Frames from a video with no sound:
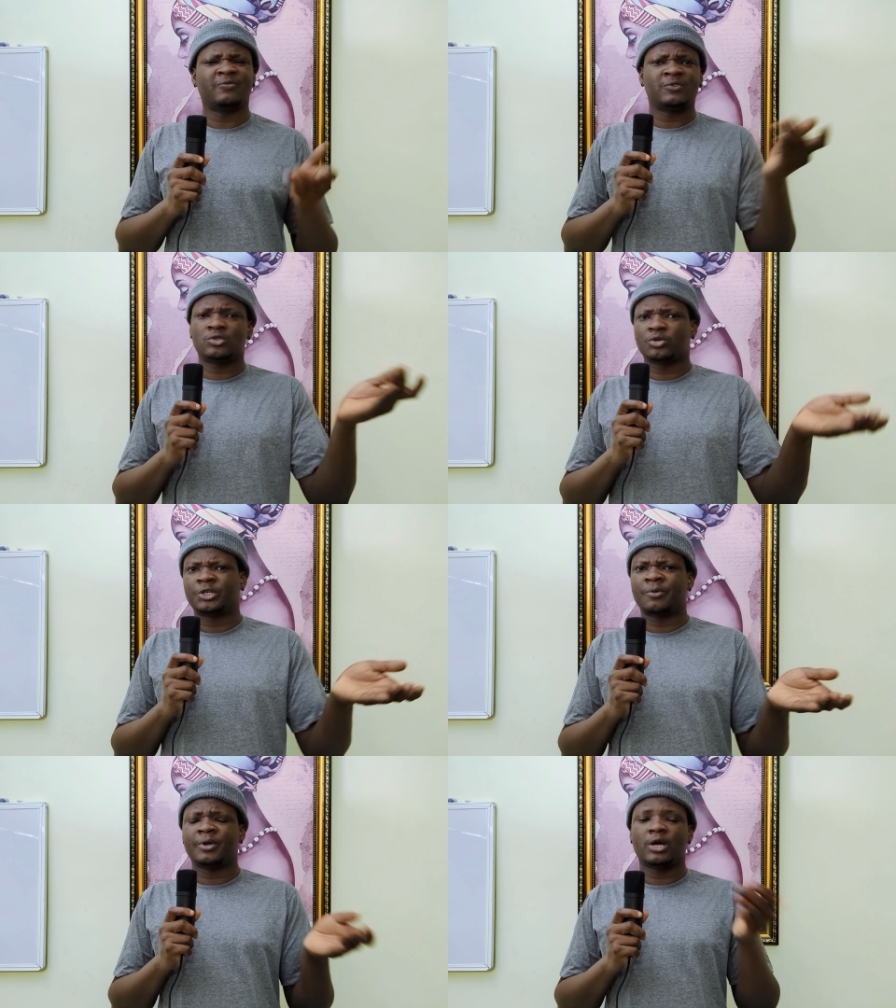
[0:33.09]
If it's
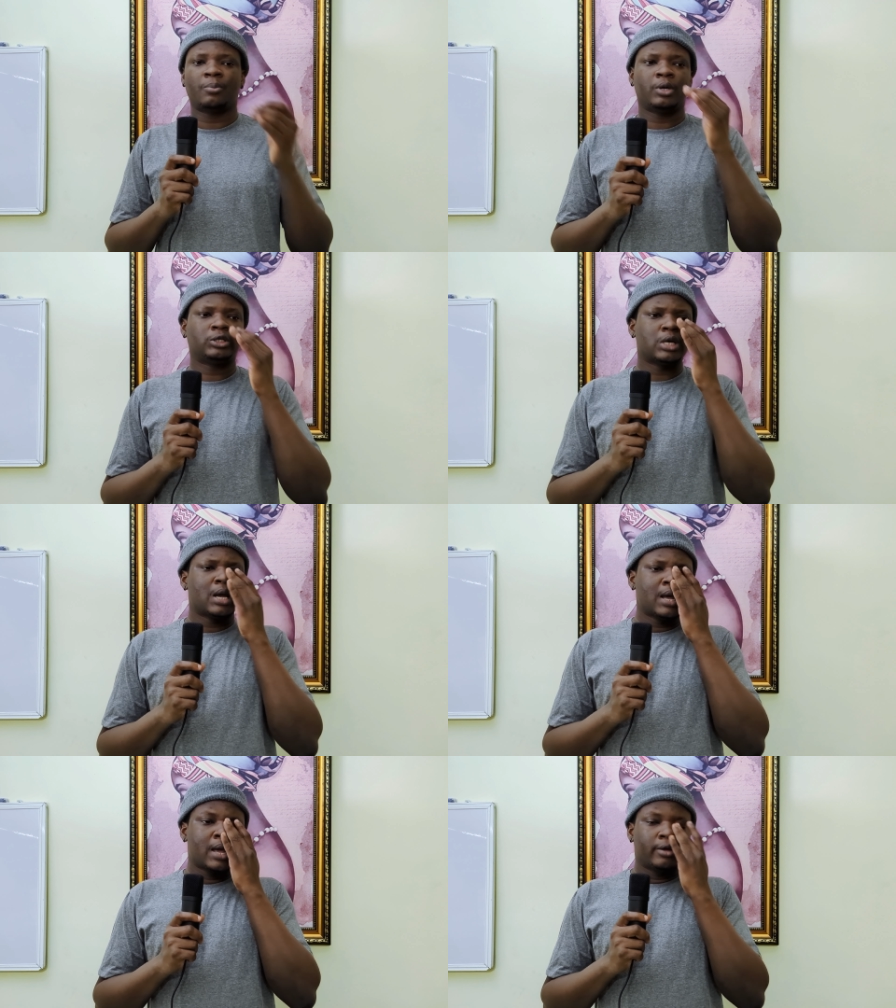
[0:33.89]
social media page,
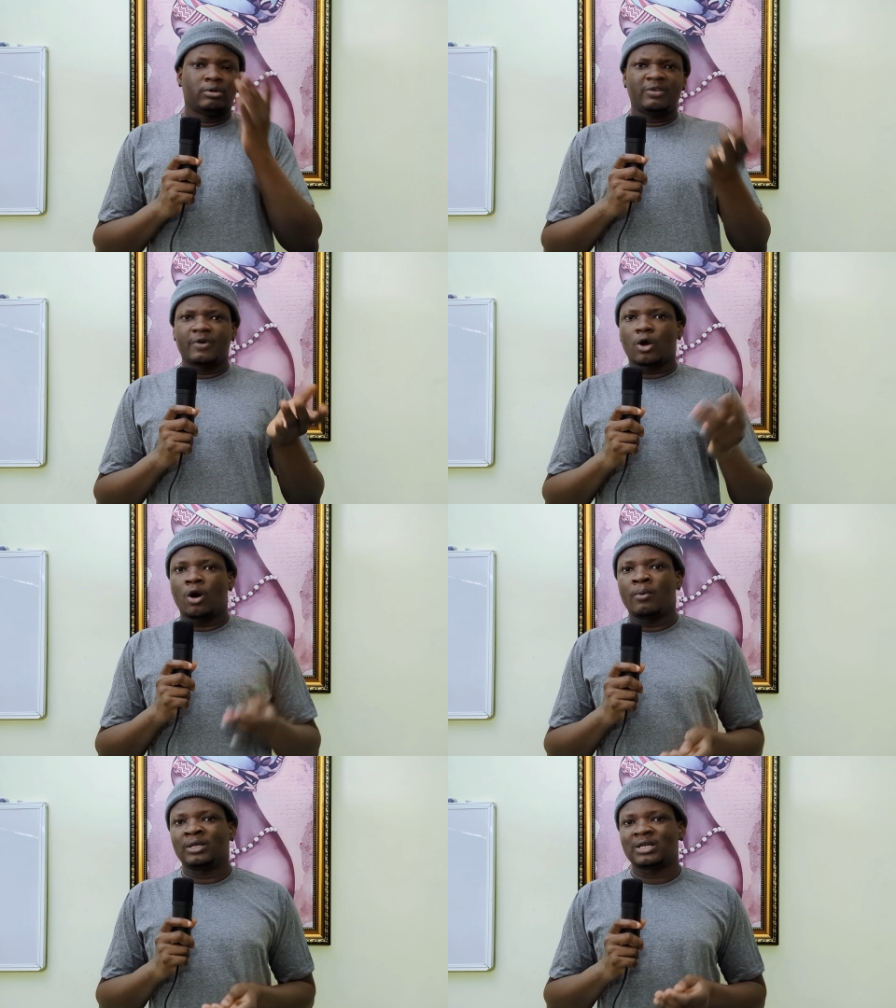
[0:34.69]
leave a
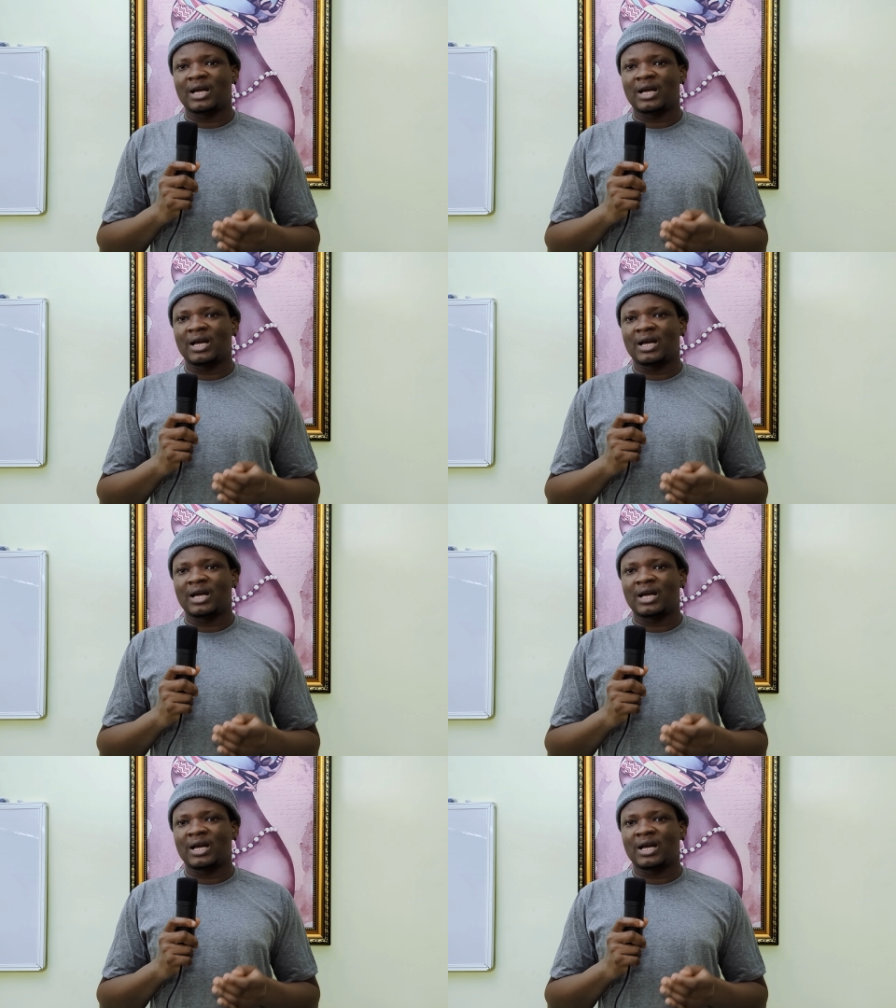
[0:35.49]
comment,